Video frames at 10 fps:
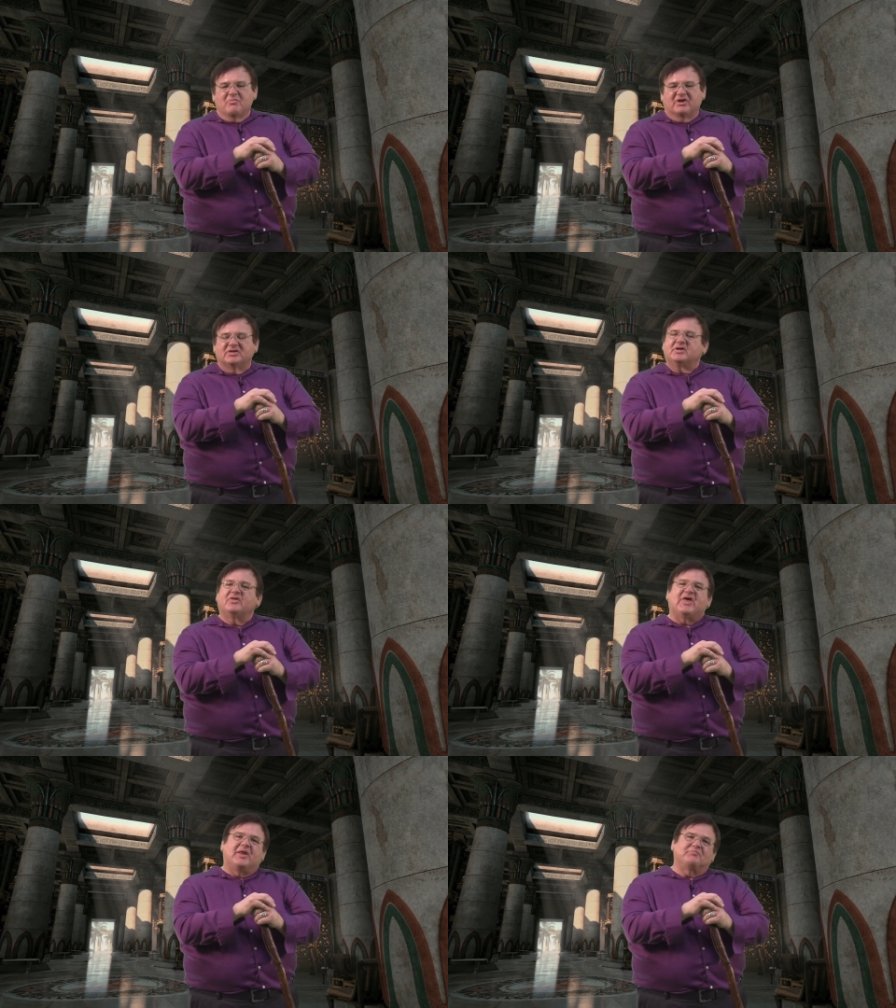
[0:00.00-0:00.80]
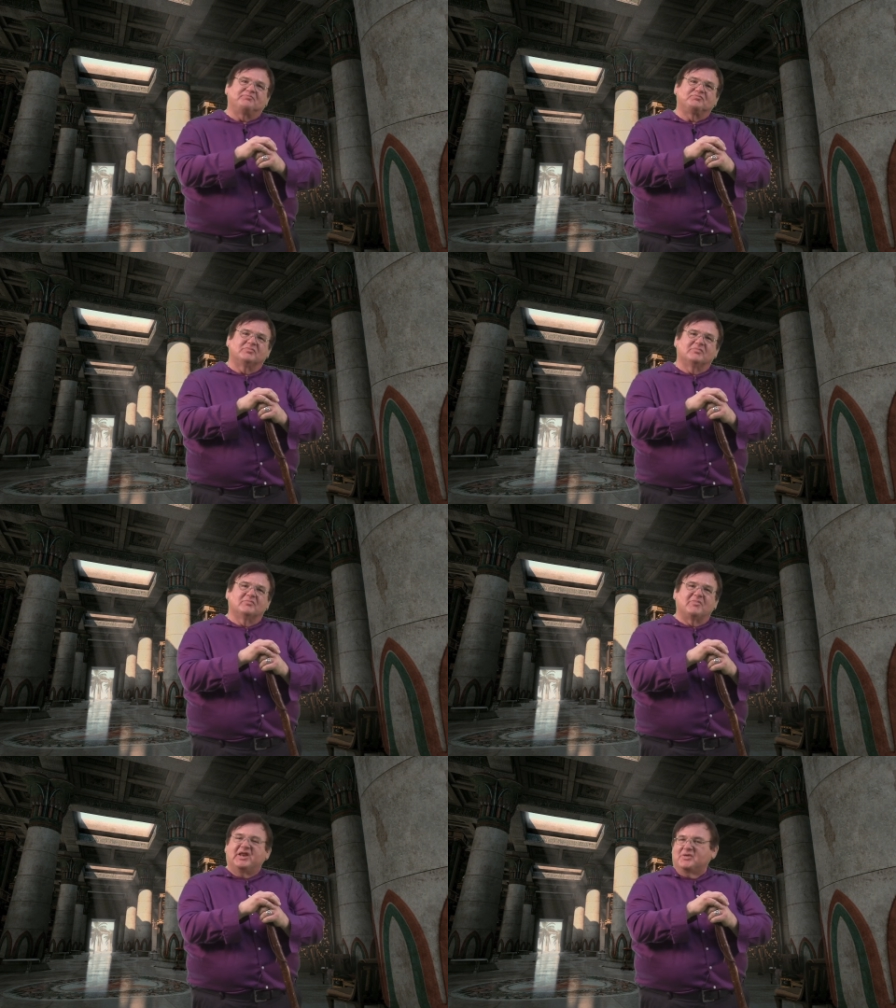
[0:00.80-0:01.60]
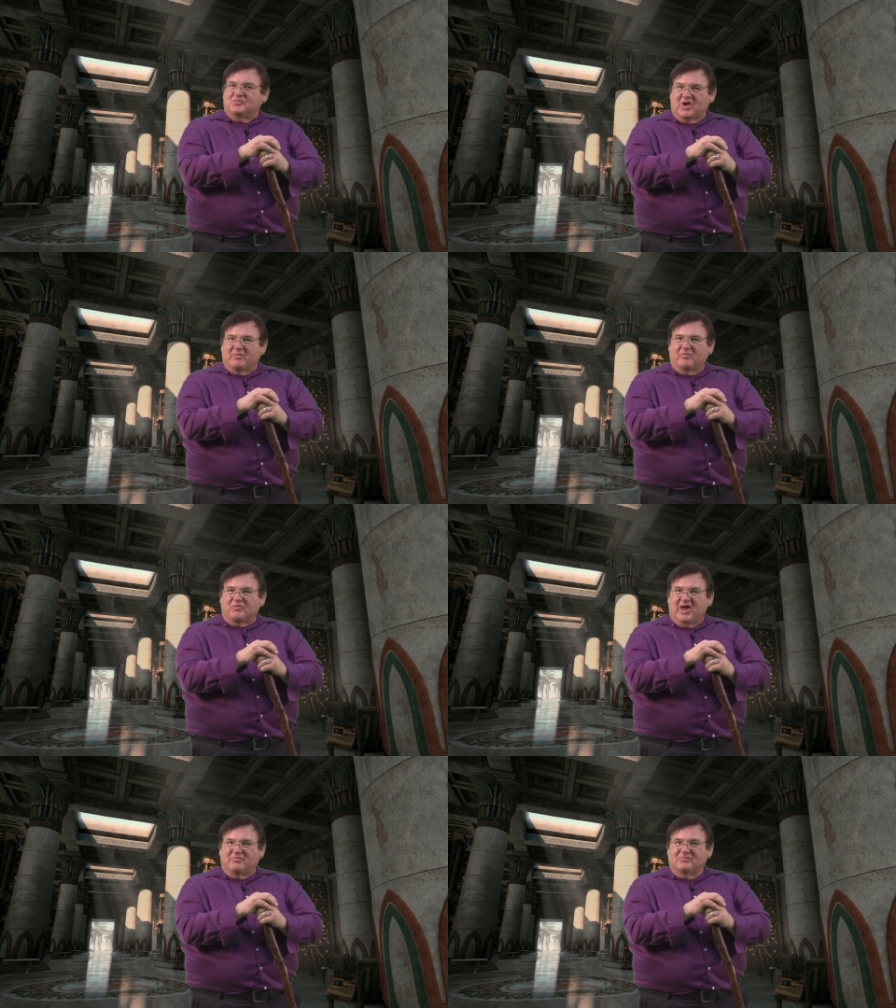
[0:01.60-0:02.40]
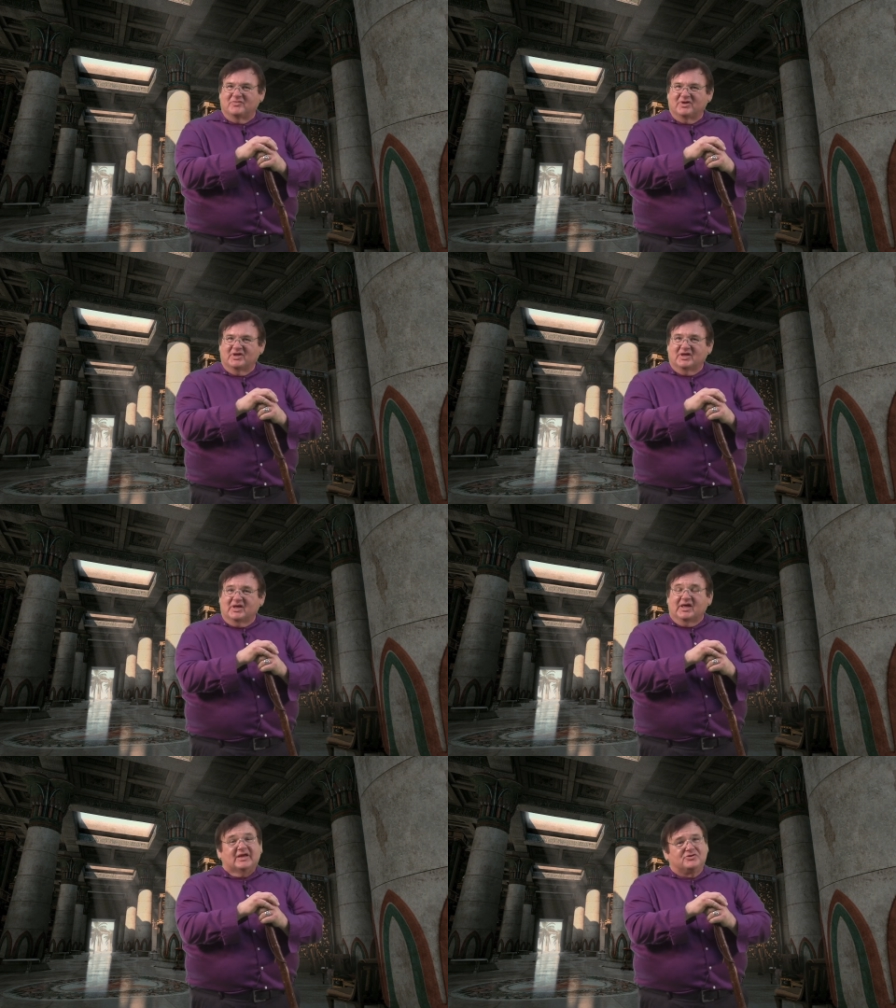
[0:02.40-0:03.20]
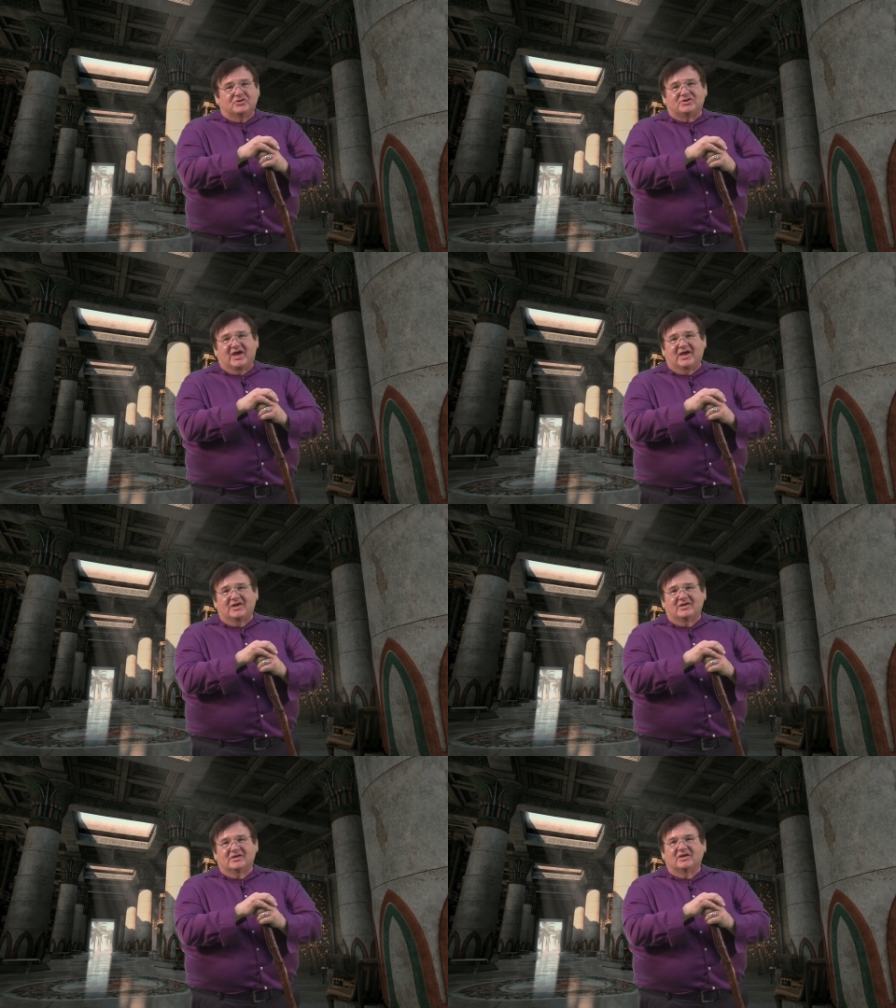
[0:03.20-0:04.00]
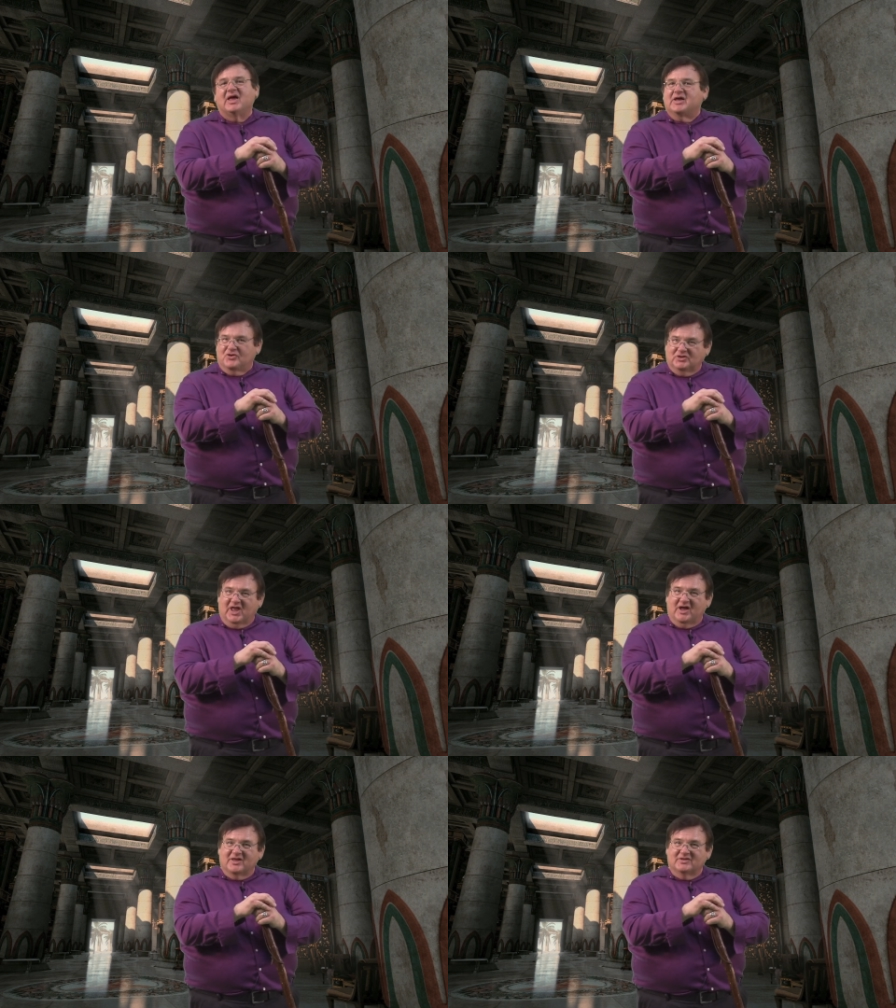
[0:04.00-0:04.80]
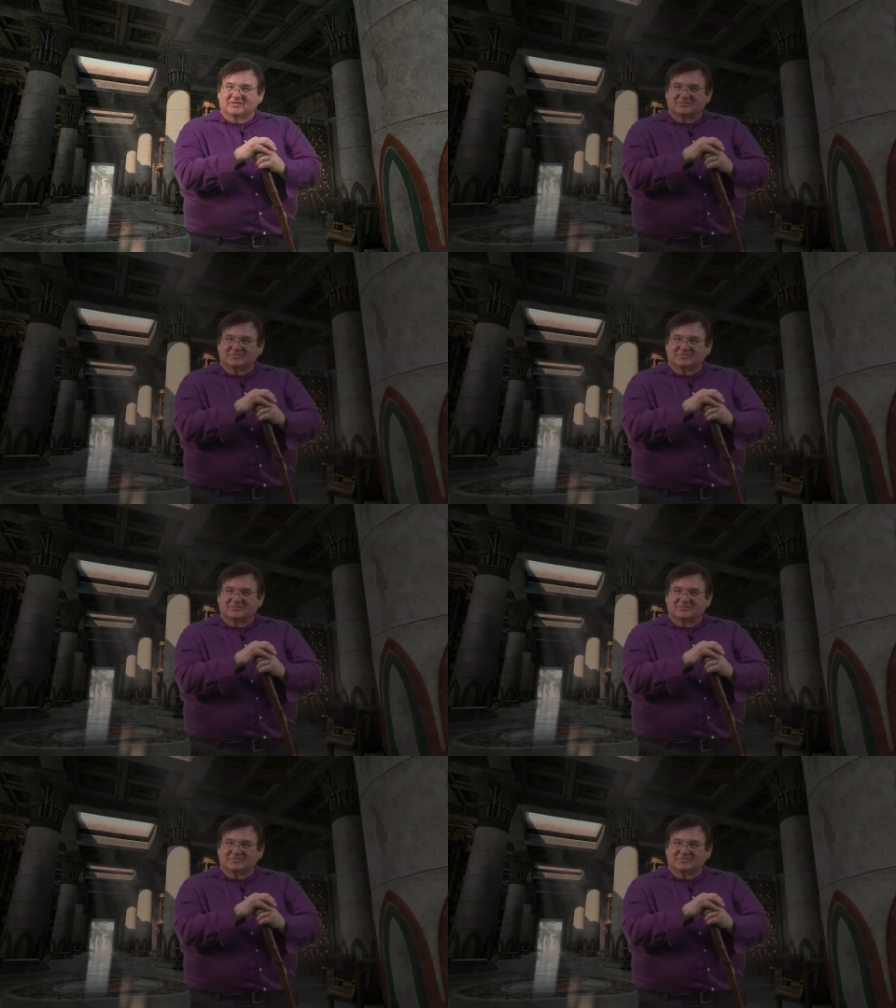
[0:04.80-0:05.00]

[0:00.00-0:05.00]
But until then, my name's Robert Brem, and good day and good luck.